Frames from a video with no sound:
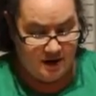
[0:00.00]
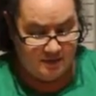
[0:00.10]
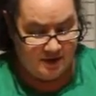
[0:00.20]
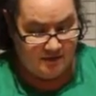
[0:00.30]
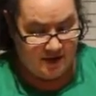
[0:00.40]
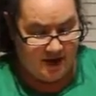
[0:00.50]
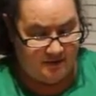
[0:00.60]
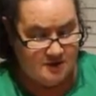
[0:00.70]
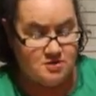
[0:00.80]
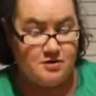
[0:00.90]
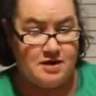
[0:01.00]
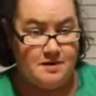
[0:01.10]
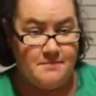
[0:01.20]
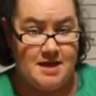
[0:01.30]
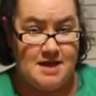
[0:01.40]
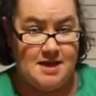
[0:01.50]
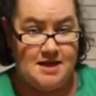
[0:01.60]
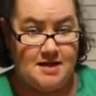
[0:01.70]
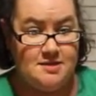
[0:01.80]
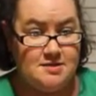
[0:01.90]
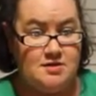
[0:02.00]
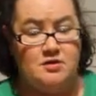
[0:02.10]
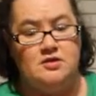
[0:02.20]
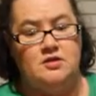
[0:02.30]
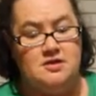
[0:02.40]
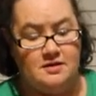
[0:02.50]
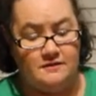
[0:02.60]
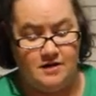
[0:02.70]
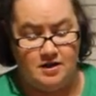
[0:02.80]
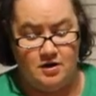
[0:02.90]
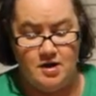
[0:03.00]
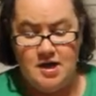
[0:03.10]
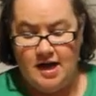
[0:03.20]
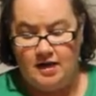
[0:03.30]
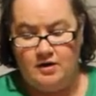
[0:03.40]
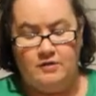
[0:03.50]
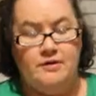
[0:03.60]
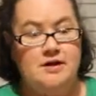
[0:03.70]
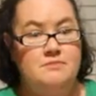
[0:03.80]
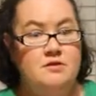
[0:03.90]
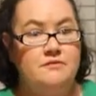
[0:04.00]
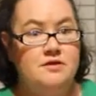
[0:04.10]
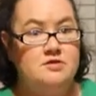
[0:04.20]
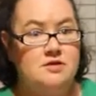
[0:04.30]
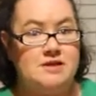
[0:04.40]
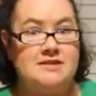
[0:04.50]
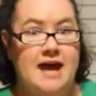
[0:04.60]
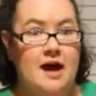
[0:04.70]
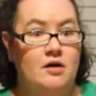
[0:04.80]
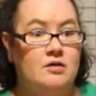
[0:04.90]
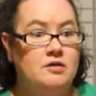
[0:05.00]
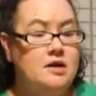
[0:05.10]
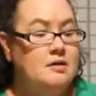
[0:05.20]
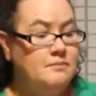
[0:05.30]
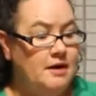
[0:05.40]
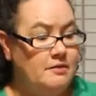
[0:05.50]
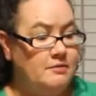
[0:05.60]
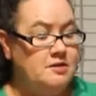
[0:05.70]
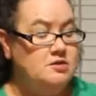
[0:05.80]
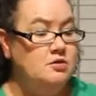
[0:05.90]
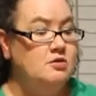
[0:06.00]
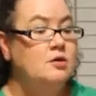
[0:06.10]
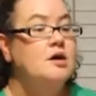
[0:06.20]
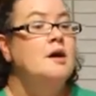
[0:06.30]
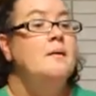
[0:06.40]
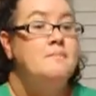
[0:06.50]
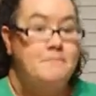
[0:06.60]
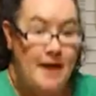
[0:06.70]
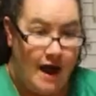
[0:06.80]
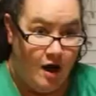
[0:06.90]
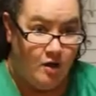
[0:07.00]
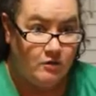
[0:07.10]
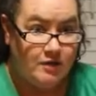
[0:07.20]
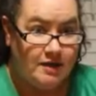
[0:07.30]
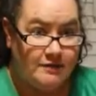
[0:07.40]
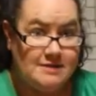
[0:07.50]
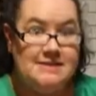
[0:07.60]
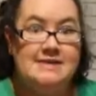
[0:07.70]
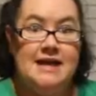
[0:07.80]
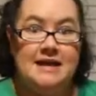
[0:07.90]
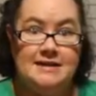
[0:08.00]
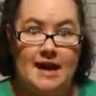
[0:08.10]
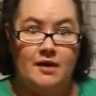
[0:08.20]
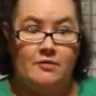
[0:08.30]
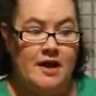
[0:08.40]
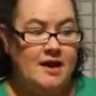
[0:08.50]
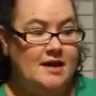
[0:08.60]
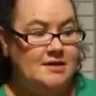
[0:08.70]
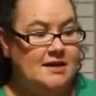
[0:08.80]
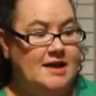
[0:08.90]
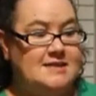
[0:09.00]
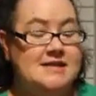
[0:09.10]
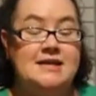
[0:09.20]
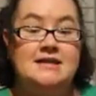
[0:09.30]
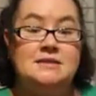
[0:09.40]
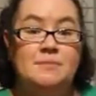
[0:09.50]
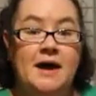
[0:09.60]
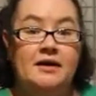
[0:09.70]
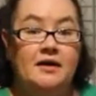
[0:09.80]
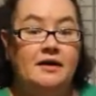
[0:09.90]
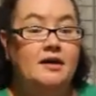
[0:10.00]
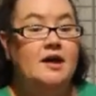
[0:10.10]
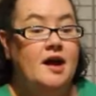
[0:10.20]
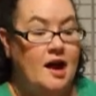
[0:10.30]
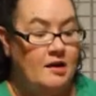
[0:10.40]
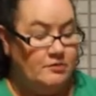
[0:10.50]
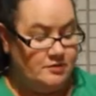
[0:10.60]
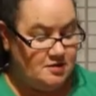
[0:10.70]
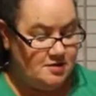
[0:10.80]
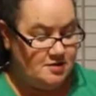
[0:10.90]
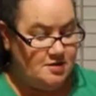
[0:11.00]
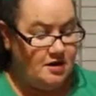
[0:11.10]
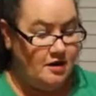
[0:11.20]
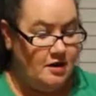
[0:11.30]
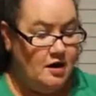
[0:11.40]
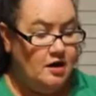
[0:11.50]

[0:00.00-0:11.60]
I would even have the treat in my hand. So you notice in the video, I had already moved the treats out, but I would do bow and I would say it that way. And then as he gets better, I will just start